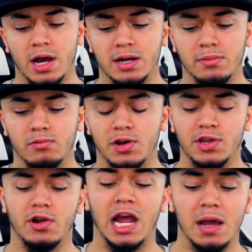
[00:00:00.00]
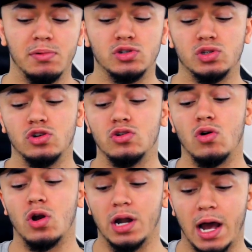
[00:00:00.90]
not whether you're able to
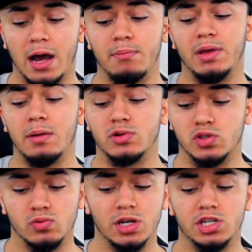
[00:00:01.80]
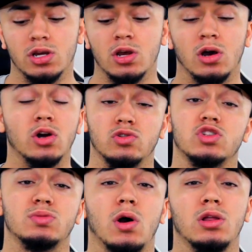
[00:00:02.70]
or not be able to switch onto a
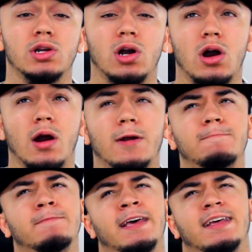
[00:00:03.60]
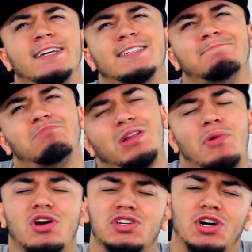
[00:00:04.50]
smaller guard.
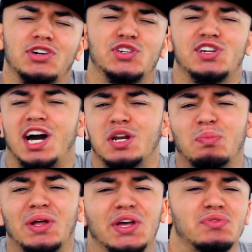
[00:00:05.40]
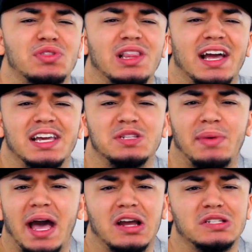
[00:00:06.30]
Lamarcus Aldridge kind of plays with like his
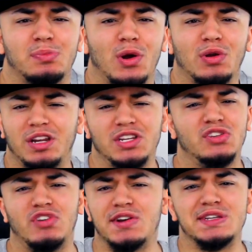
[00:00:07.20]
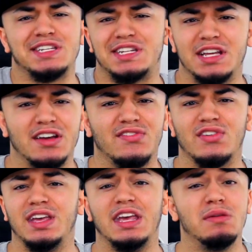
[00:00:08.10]
back is broken. He's very stiff,
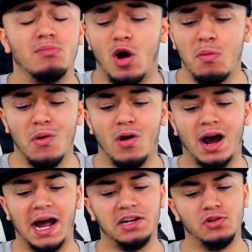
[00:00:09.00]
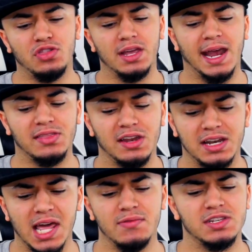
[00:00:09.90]
immobile. I do think Anthony
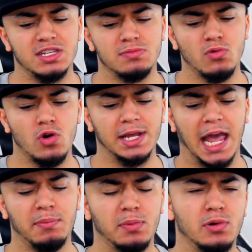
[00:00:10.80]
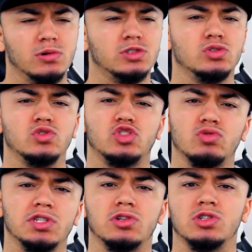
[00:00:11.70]
Davis is more capable to
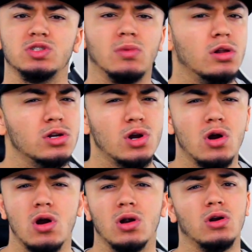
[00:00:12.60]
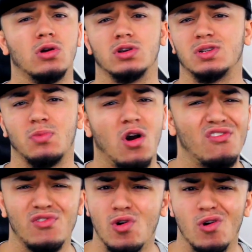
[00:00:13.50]
switch on a smaller guard or a small
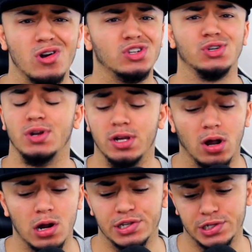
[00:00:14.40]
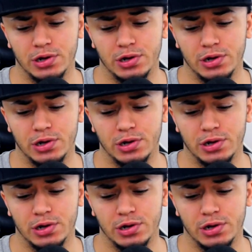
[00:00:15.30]
forward, shooting guard.